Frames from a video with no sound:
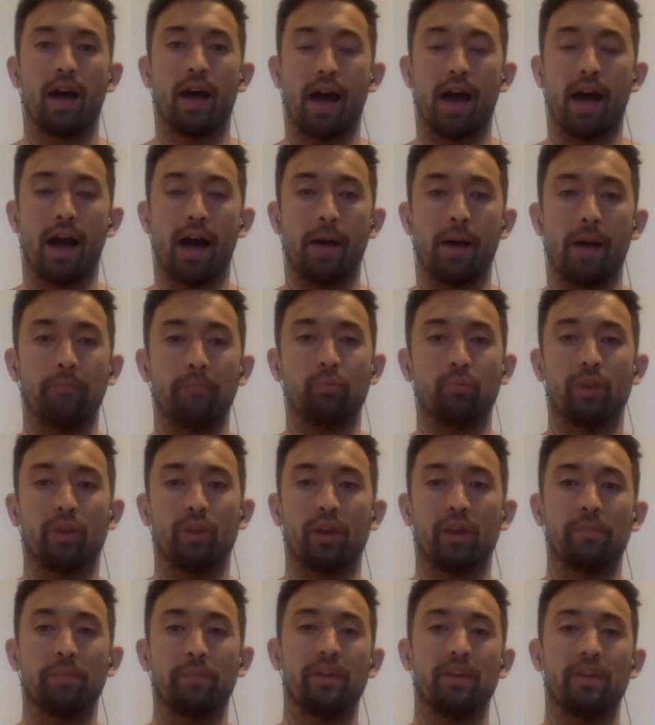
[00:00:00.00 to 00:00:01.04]
um,
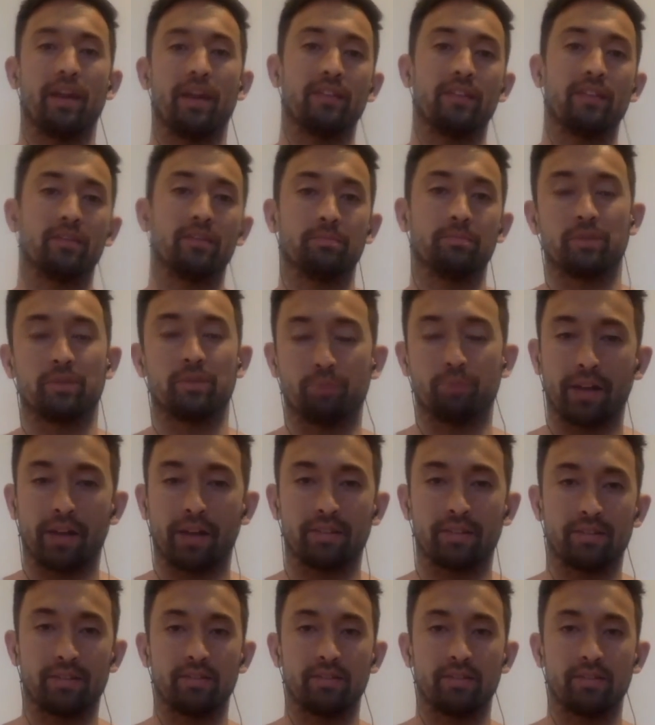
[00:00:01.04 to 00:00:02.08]
when I began to, to
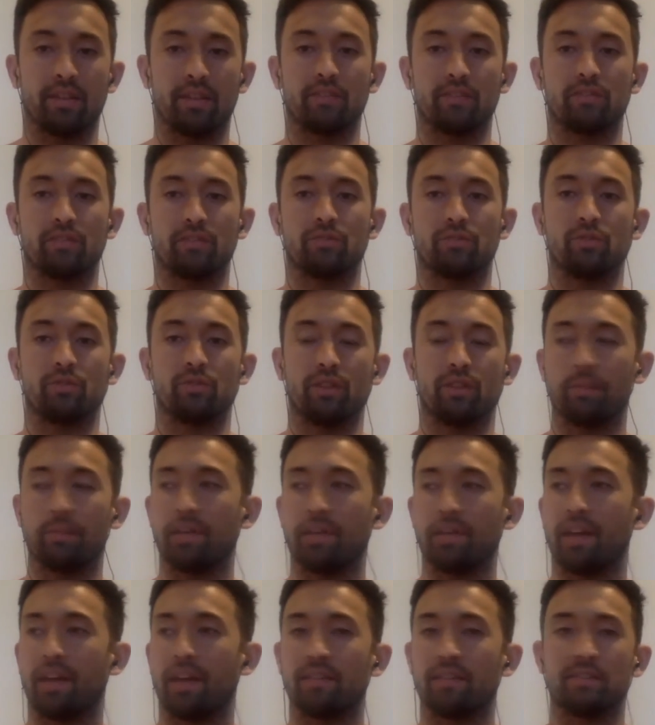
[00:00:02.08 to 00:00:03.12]
practice in dentistry and I
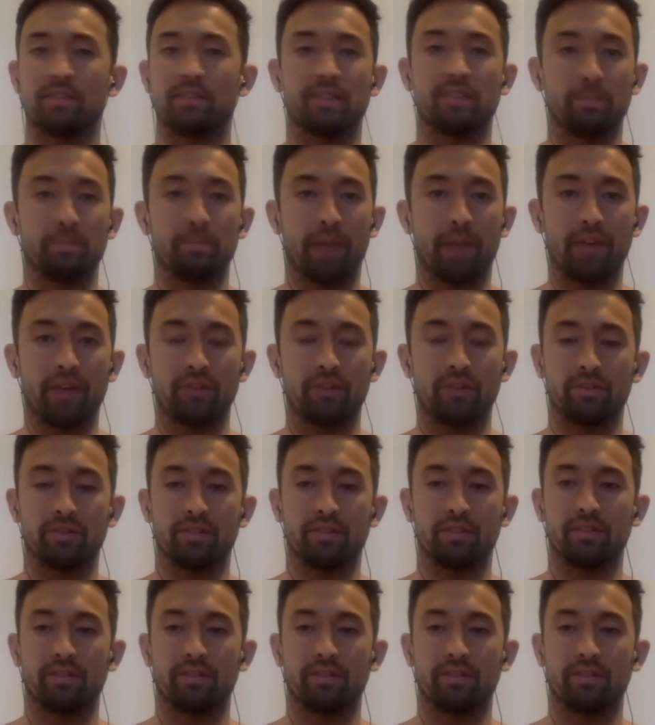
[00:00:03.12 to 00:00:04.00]
began to see patients,